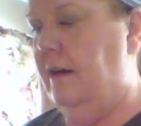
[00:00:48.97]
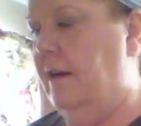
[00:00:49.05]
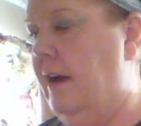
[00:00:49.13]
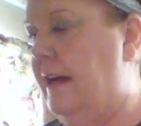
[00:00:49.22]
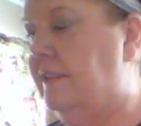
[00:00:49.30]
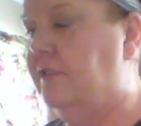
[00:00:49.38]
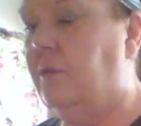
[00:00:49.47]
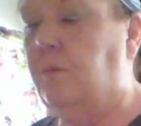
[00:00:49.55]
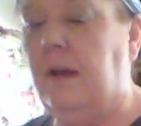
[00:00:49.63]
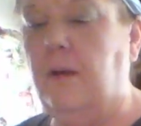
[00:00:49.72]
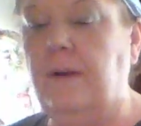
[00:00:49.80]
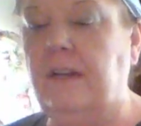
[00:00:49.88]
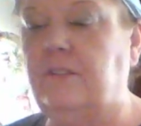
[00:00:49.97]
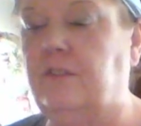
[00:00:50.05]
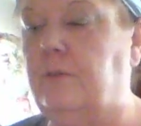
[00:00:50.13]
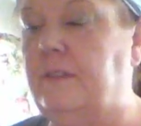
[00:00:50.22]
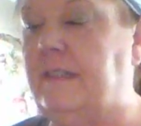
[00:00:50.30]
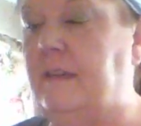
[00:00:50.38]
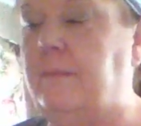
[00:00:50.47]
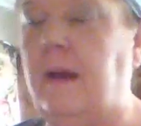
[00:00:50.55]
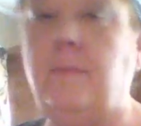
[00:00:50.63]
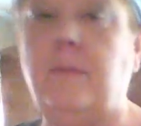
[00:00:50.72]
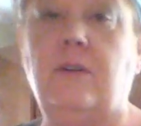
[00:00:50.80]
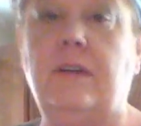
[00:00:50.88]
All right, so what I want to do is get
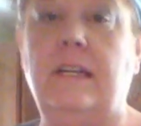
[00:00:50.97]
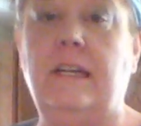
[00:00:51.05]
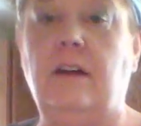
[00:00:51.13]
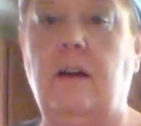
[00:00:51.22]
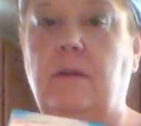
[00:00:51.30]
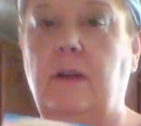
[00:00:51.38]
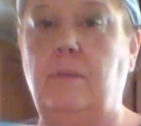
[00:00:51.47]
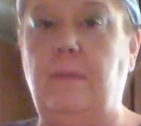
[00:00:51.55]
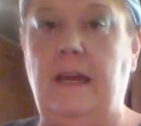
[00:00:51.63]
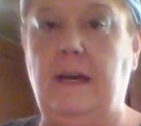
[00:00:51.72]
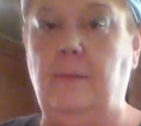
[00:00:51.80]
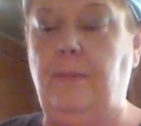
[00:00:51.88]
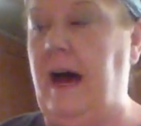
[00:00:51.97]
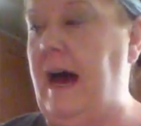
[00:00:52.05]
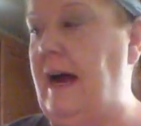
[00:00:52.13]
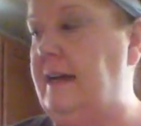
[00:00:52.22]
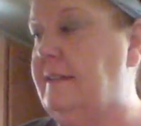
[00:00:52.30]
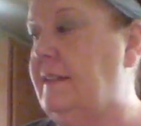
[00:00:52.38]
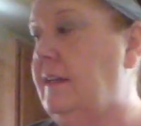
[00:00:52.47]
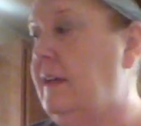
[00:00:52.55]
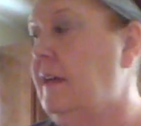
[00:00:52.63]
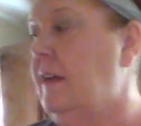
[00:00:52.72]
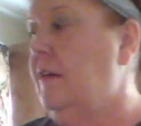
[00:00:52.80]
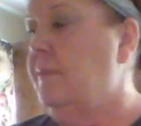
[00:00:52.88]
my milk in here. I'm going to make a box,
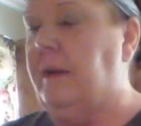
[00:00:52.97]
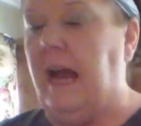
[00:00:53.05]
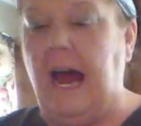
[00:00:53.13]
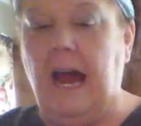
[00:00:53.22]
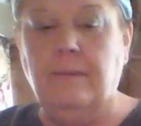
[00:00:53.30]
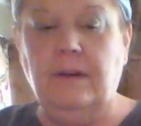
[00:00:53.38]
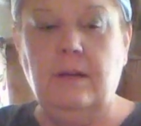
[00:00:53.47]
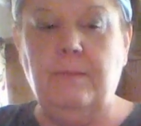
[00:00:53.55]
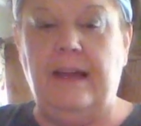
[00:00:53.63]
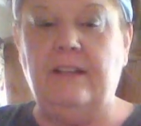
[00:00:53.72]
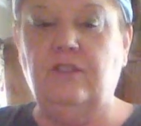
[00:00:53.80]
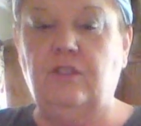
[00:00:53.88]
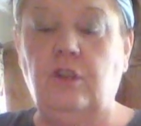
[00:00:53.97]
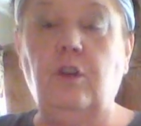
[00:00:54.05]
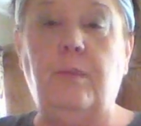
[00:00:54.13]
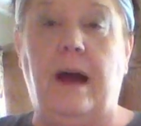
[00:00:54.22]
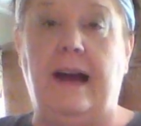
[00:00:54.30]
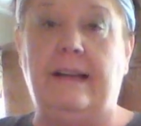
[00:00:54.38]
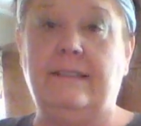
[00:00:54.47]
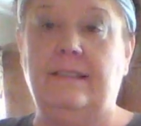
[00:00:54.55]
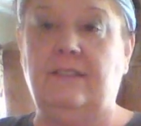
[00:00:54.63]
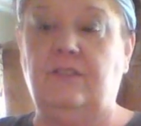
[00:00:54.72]
but I'm going to make 2 boxes.